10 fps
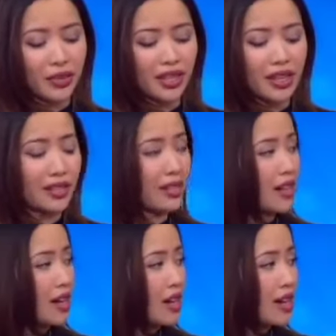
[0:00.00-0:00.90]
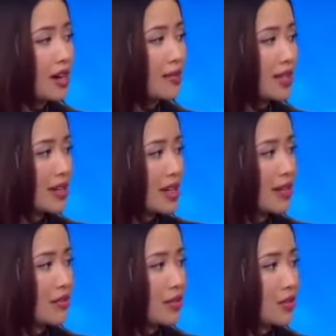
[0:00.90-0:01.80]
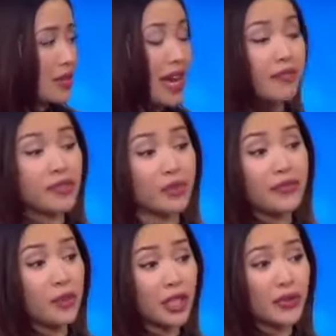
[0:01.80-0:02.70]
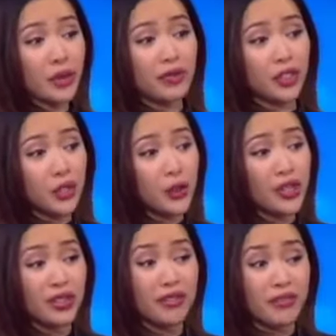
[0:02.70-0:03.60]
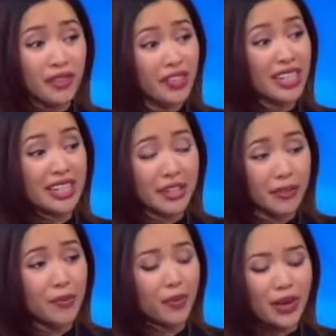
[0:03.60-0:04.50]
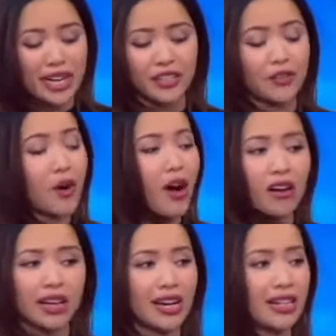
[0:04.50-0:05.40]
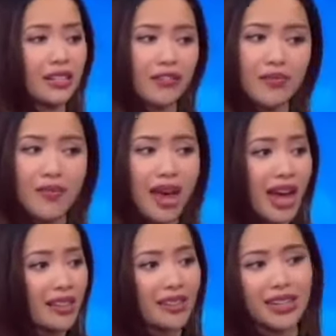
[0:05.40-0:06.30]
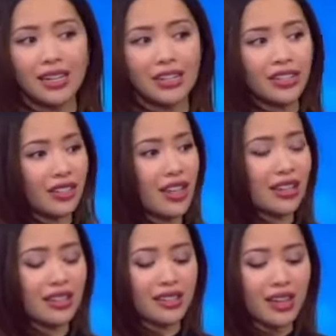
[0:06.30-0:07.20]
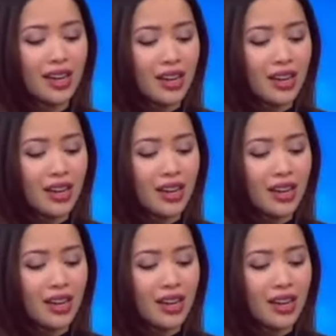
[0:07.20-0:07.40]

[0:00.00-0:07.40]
with us, um, and, and we have, we've worked with over 250 different brands from all kinds, from mass to luxe,